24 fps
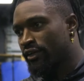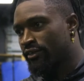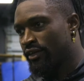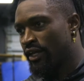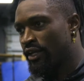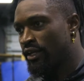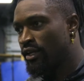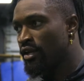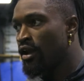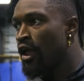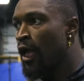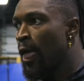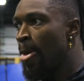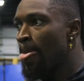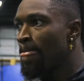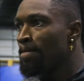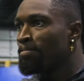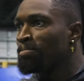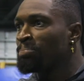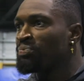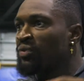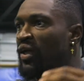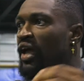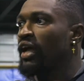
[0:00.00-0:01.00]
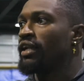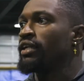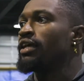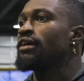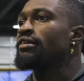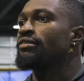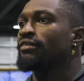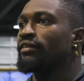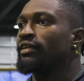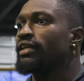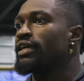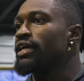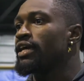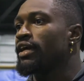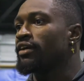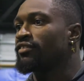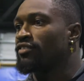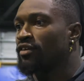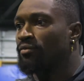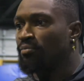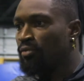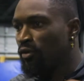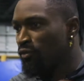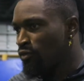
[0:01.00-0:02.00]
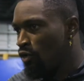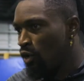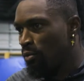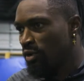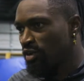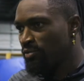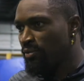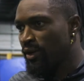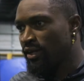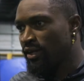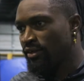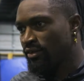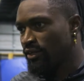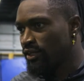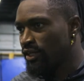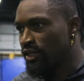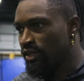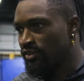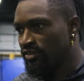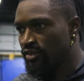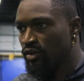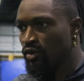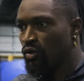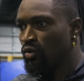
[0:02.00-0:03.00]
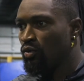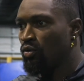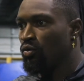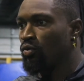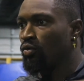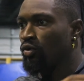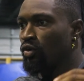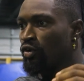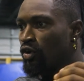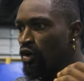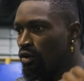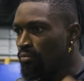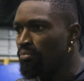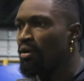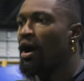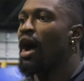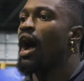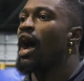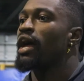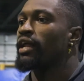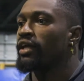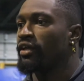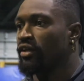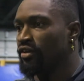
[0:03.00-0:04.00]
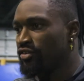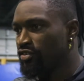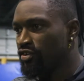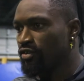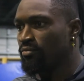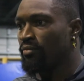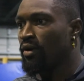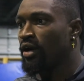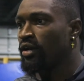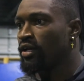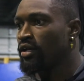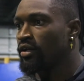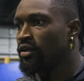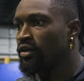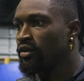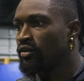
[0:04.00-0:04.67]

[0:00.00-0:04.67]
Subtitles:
And in this league, it's a performance-based league, so your body is your money.